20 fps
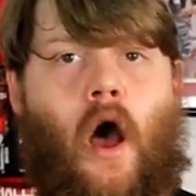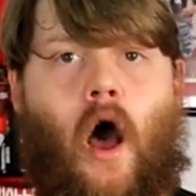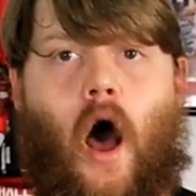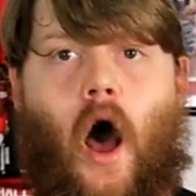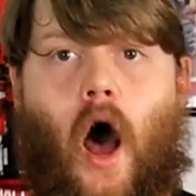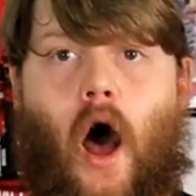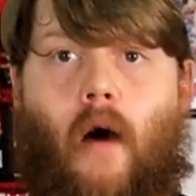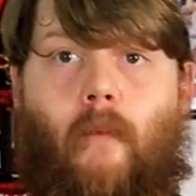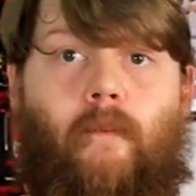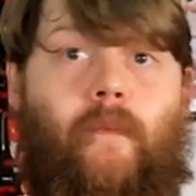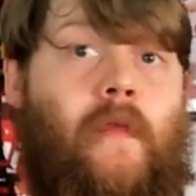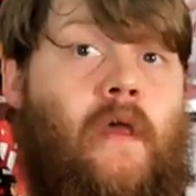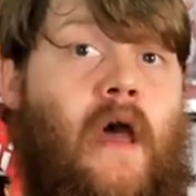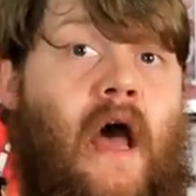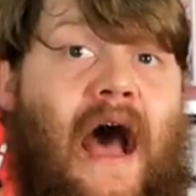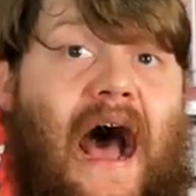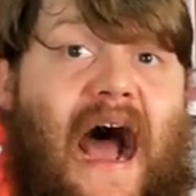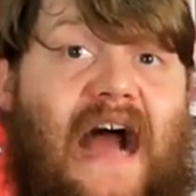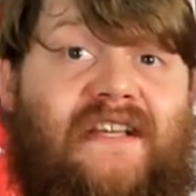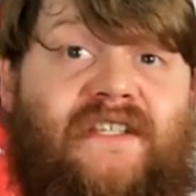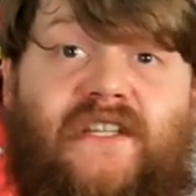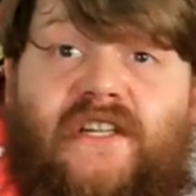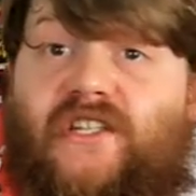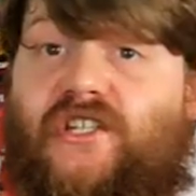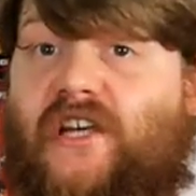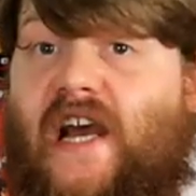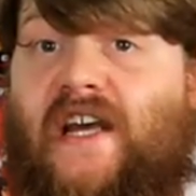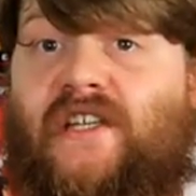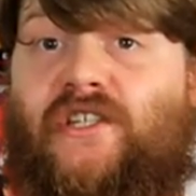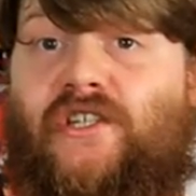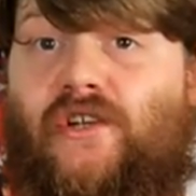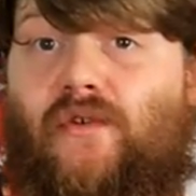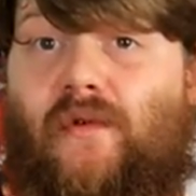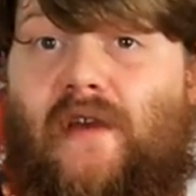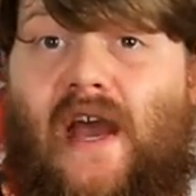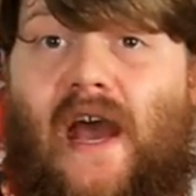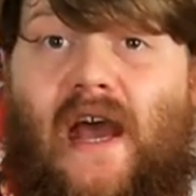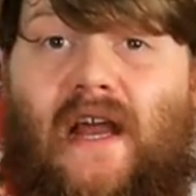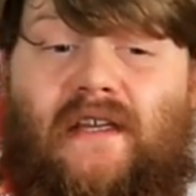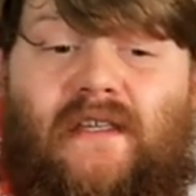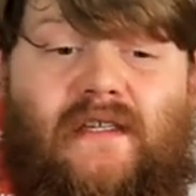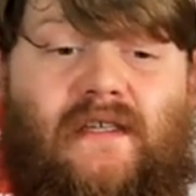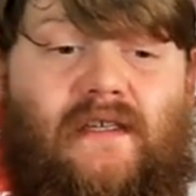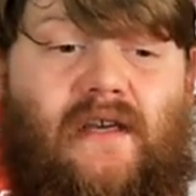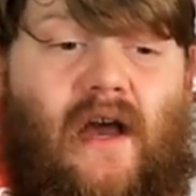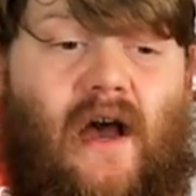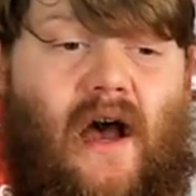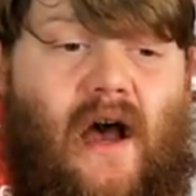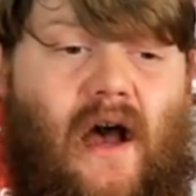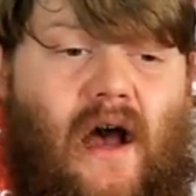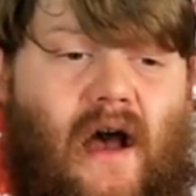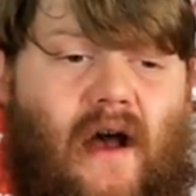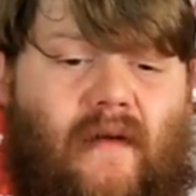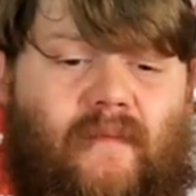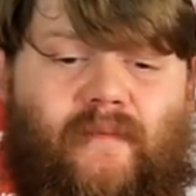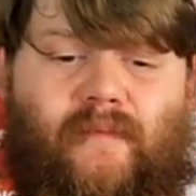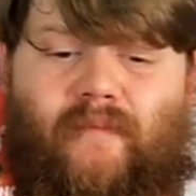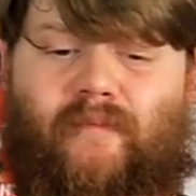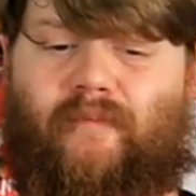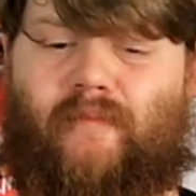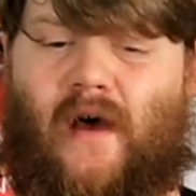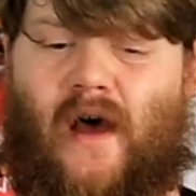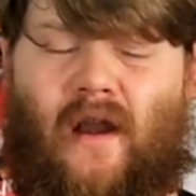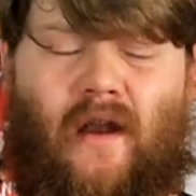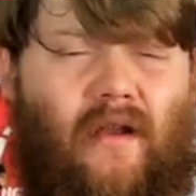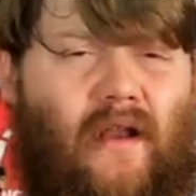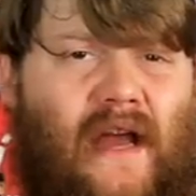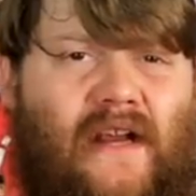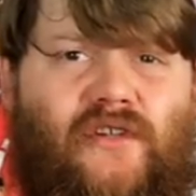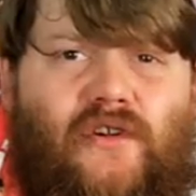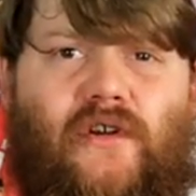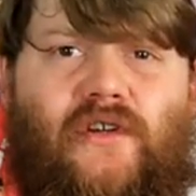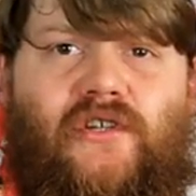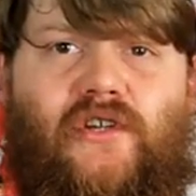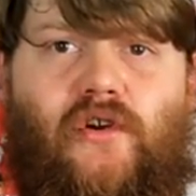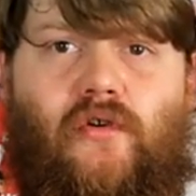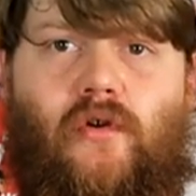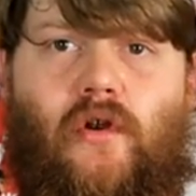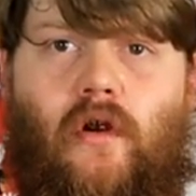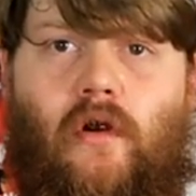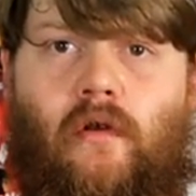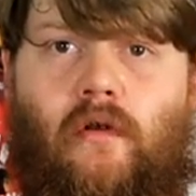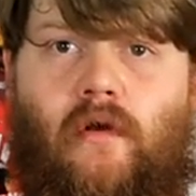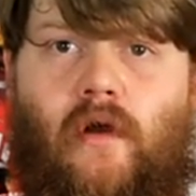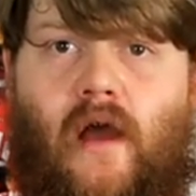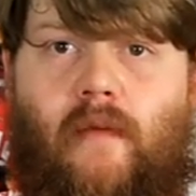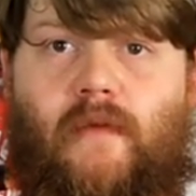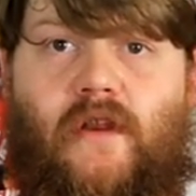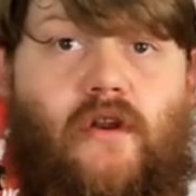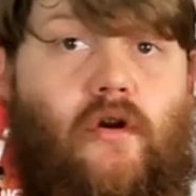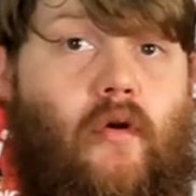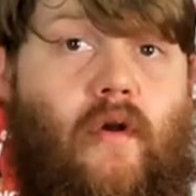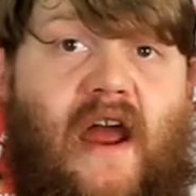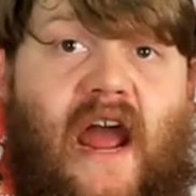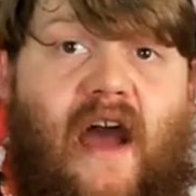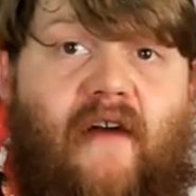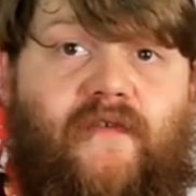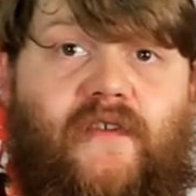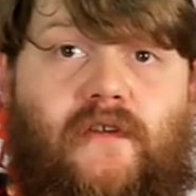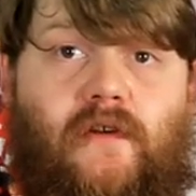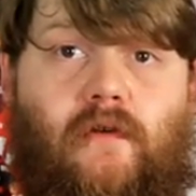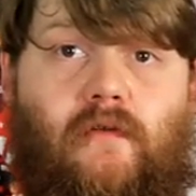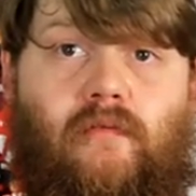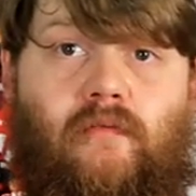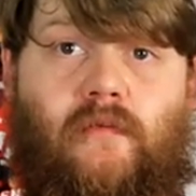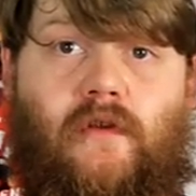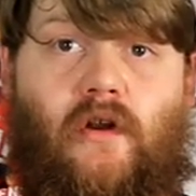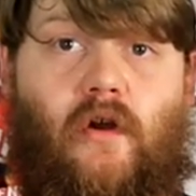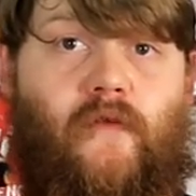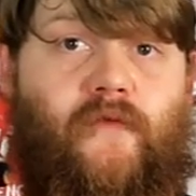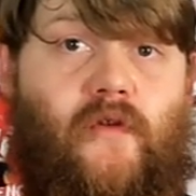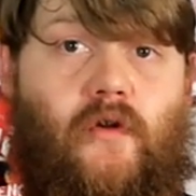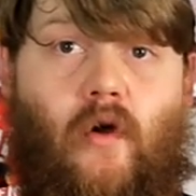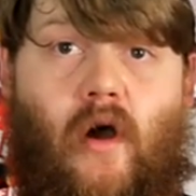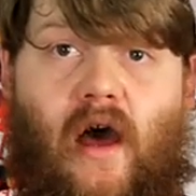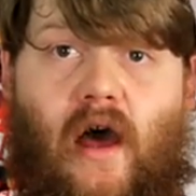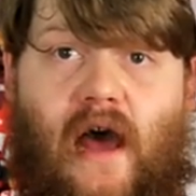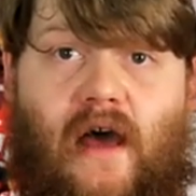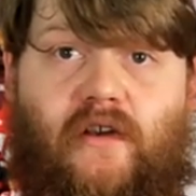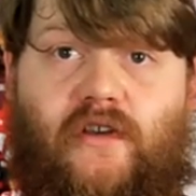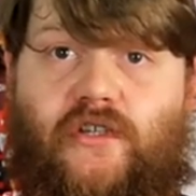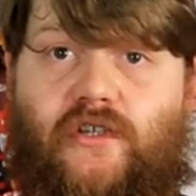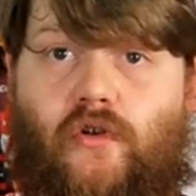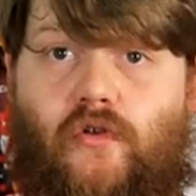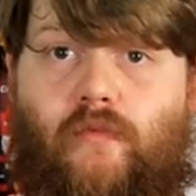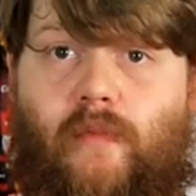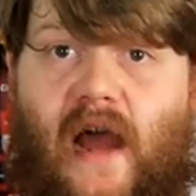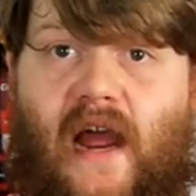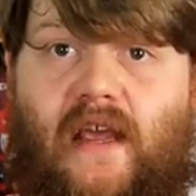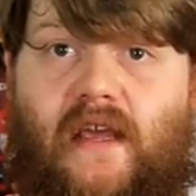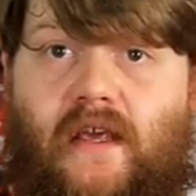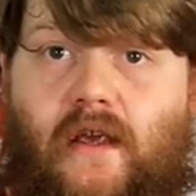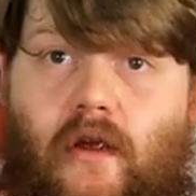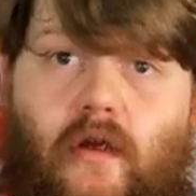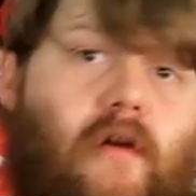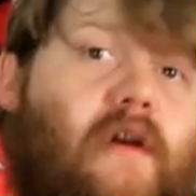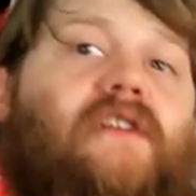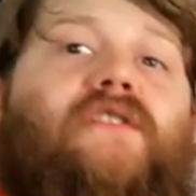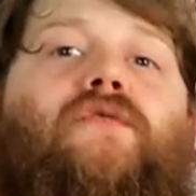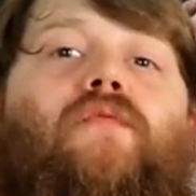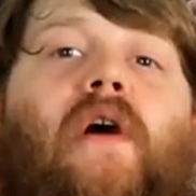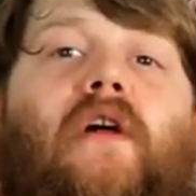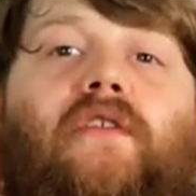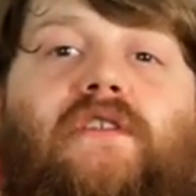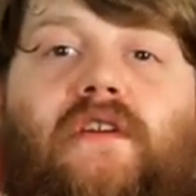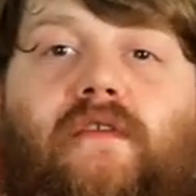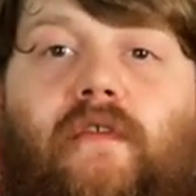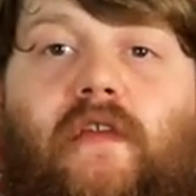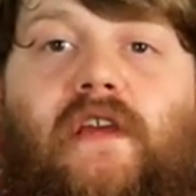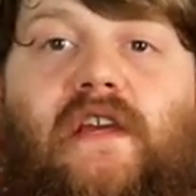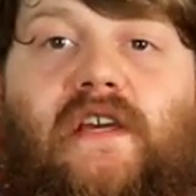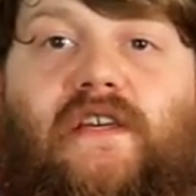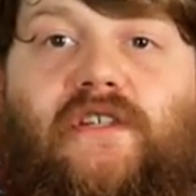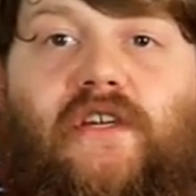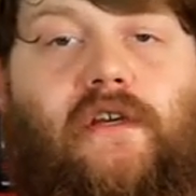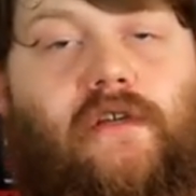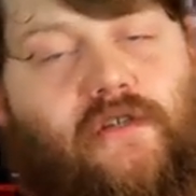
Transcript: Um, I suggest you get. Uh, an electric tuner. I mean, you don't have to. You know, if you know how to tune by ear, it's relatively easy.